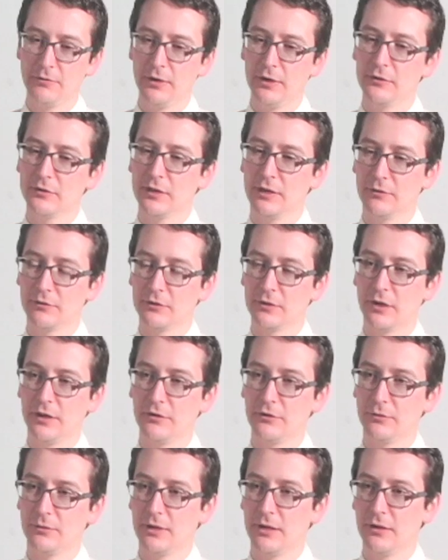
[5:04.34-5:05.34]
recently I've
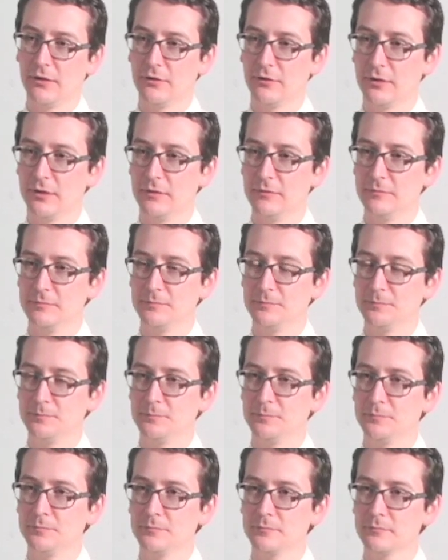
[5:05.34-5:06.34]
started to realise that
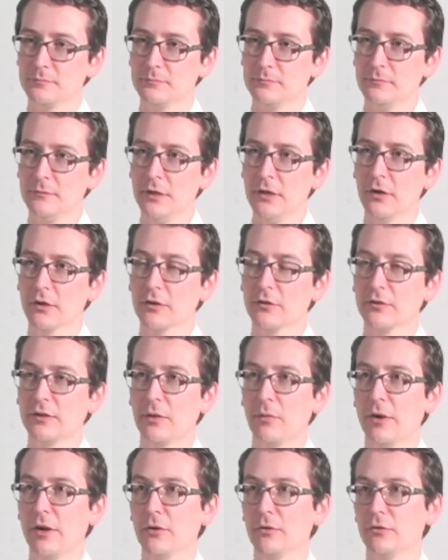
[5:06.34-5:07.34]
like I
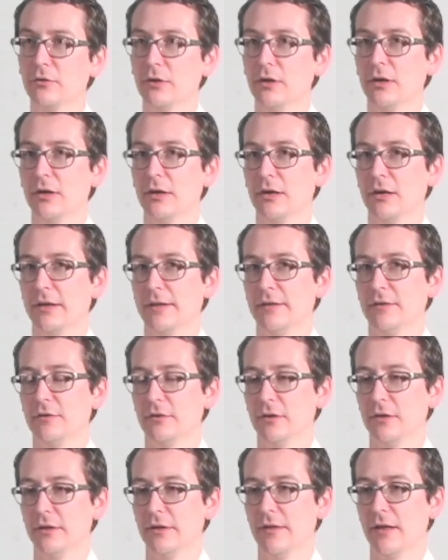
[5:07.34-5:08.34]
say, when I was younger, I
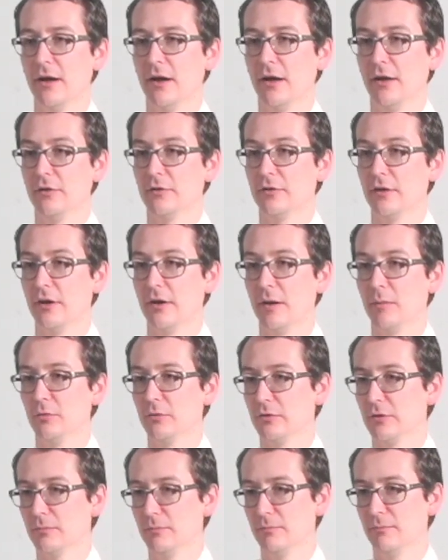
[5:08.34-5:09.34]
decided that artists are able
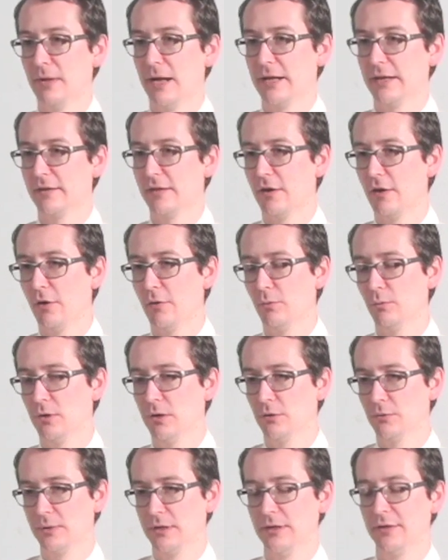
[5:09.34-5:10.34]
to make their own
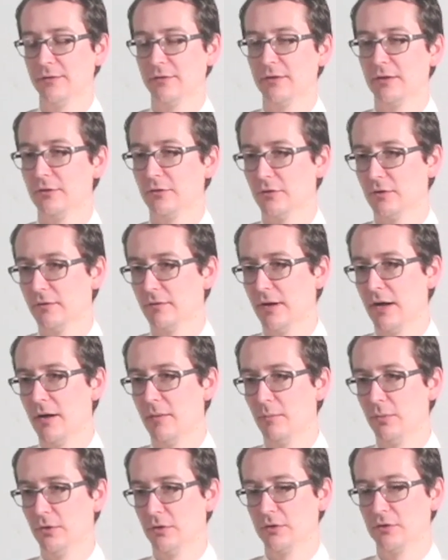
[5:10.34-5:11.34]
world. When you'd see sort of
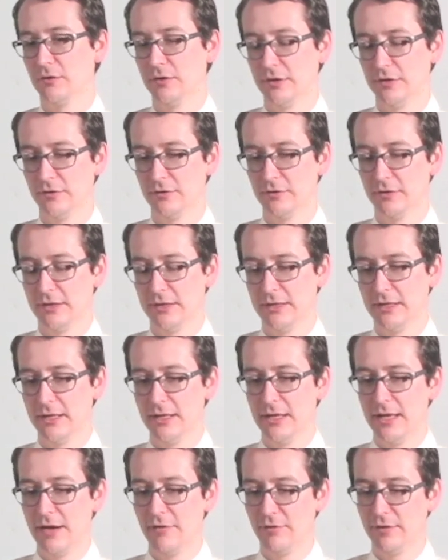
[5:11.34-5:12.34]
art books and you'd see
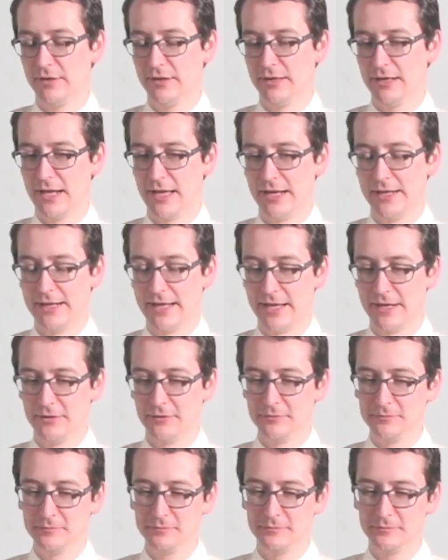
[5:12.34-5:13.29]
everything laid out